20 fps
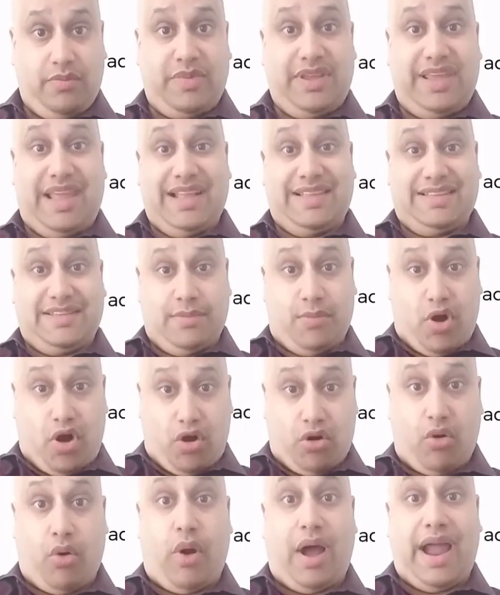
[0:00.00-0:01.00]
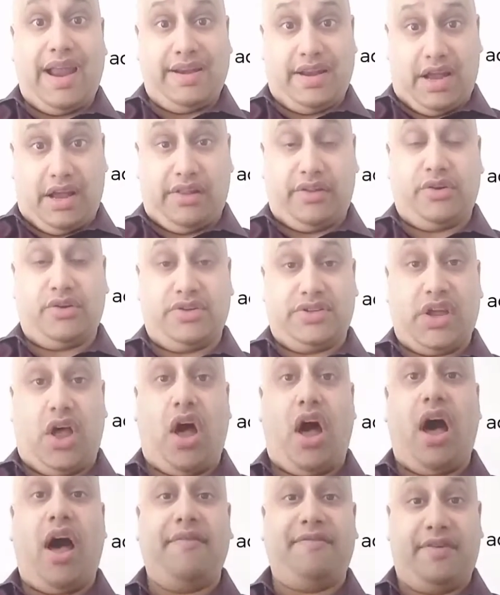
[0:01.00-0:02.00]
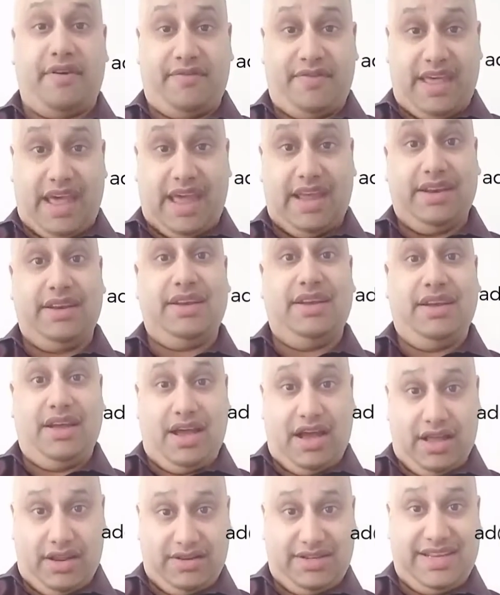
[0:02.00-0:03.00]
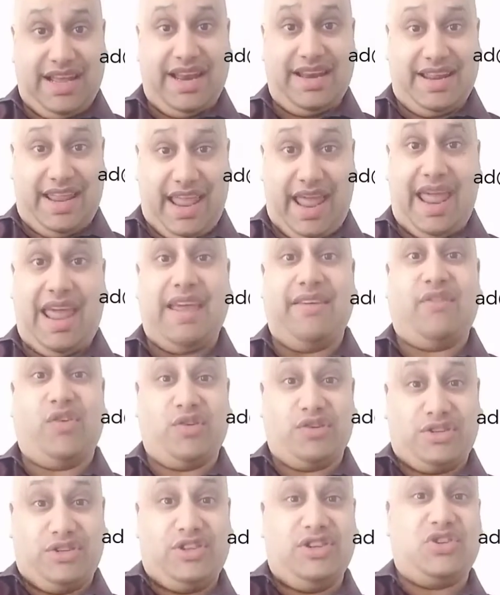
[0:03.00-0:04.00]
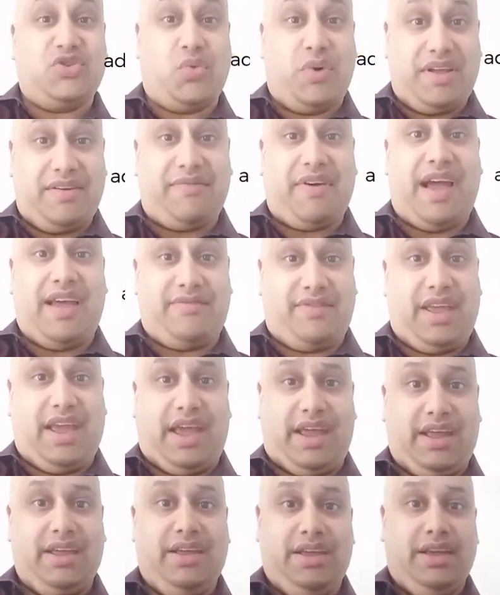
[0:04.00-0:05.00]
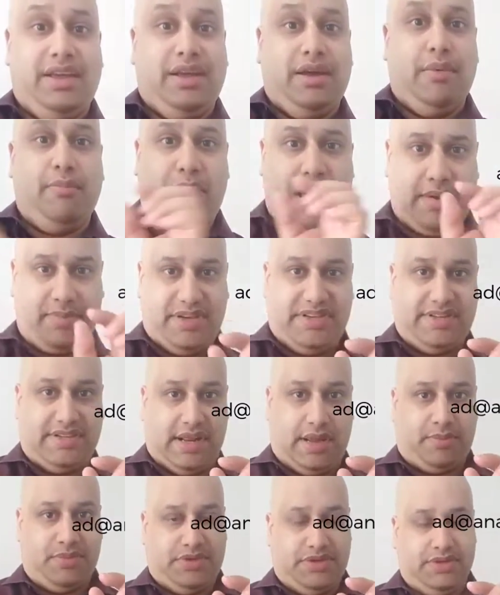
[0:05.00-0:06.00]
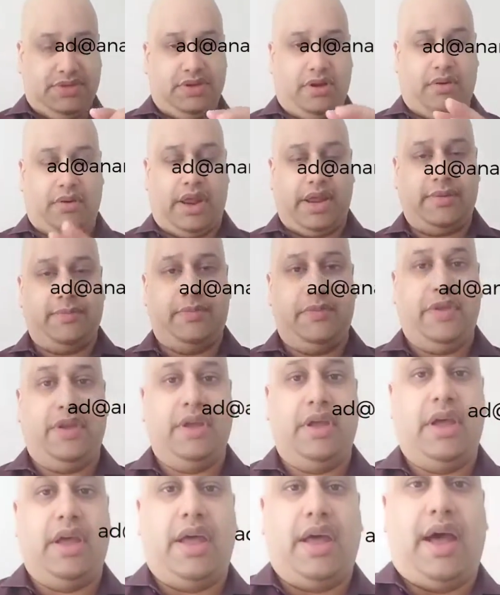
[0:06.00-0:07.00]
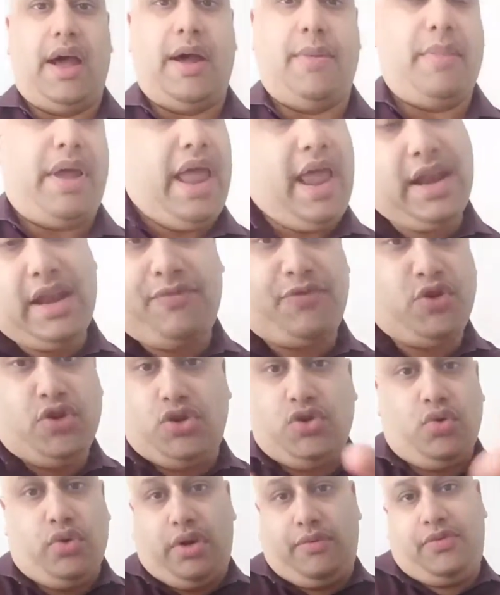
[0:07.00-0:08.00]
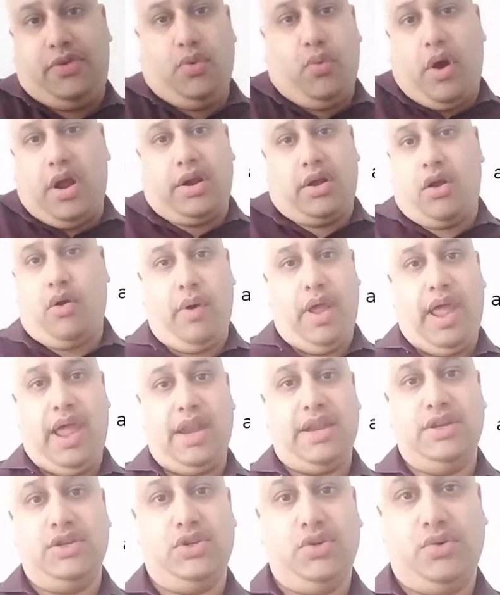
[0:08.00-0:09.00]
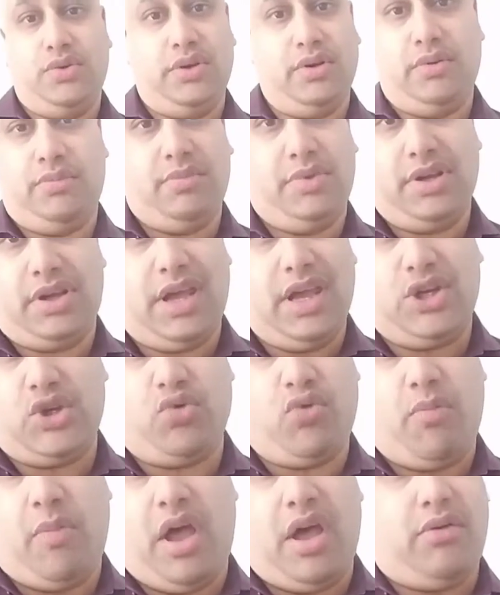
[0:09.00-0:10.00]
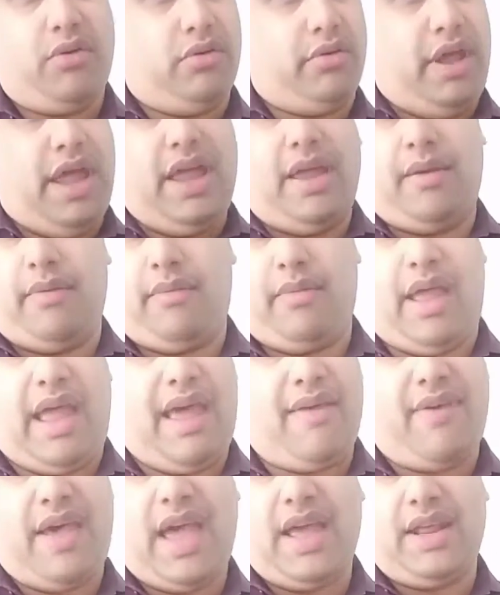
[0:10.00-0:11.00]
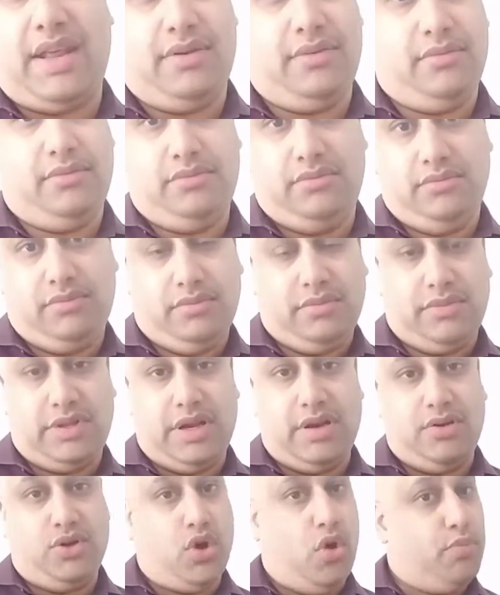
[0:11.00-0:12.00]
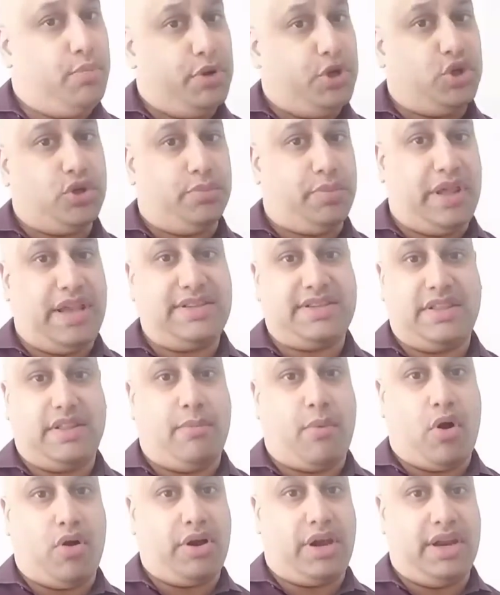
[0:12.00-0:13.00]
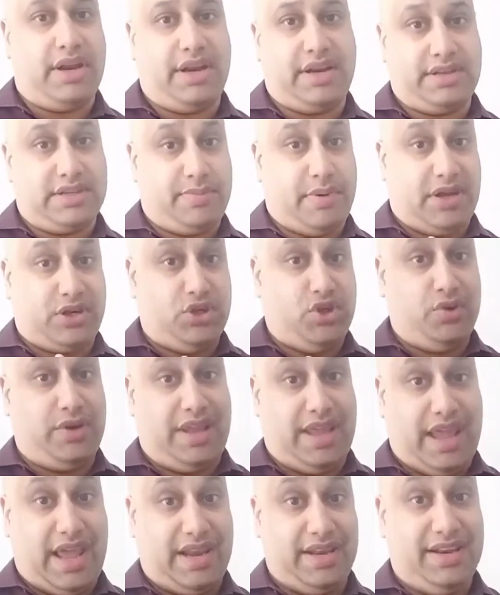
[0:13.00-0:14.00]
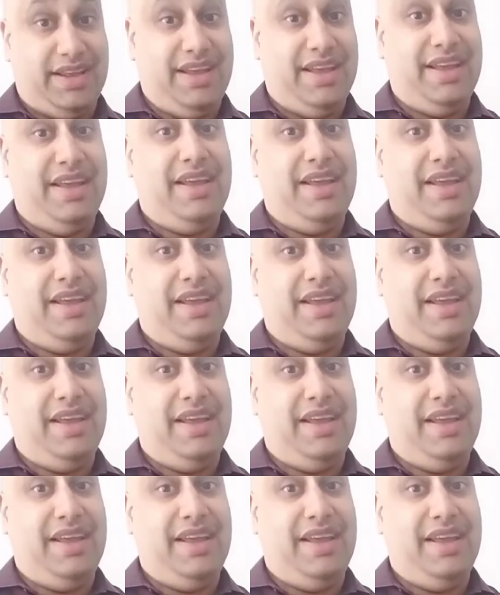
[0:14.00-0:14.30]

get some ROI dollars off of that $10K versus the $25K. Baby steps, all right? And if you want to go ahead and do the kitchen remodel, hey, have at it. Then don't put your place on the market and expect you to get